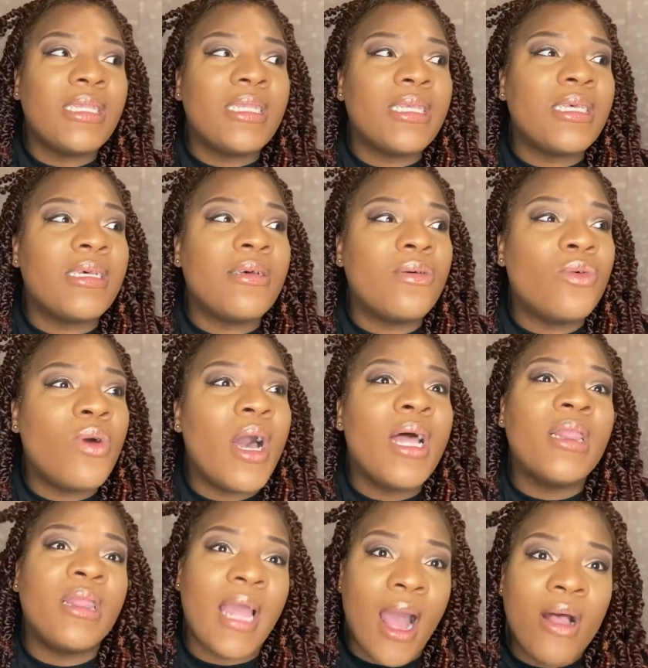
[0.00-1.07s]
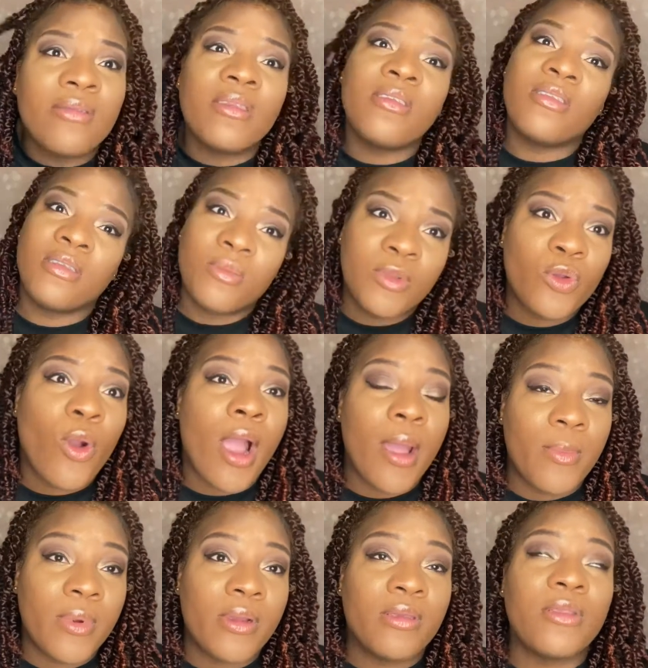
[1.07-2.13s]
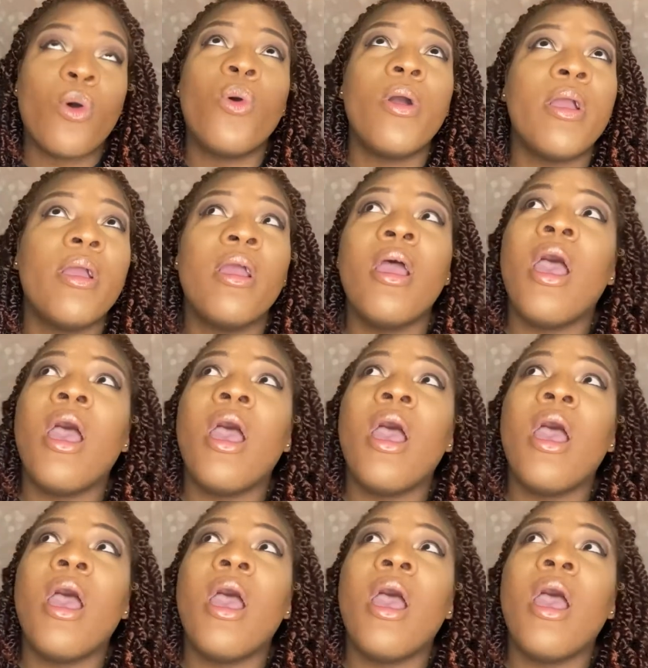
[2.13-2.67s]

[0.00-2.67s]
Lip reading: to 1,000 subscribers, or